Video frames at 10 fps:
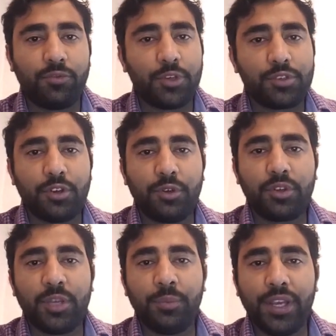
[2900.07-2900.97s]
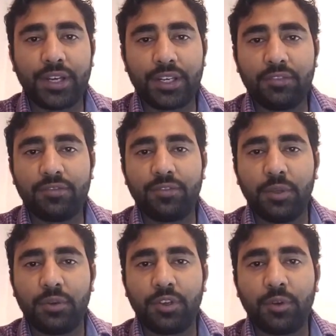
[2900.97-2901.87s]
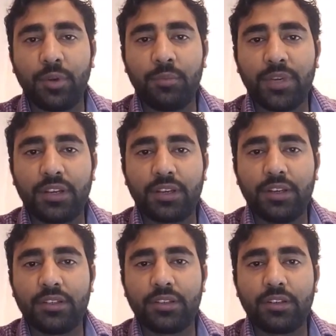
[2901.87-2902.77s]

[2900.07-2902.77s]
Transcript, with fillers: for sure, you can be active during your MTech and